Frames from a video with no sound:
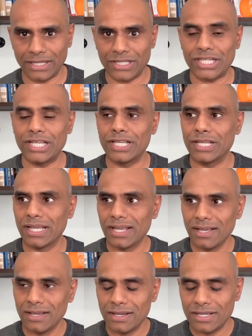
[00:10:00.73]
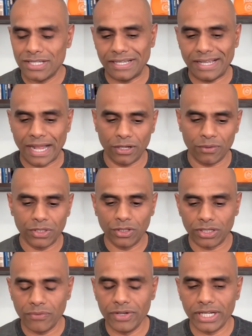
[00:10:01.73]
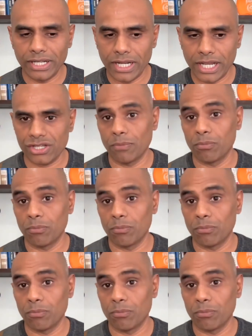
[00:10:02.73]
and she kind of giving direction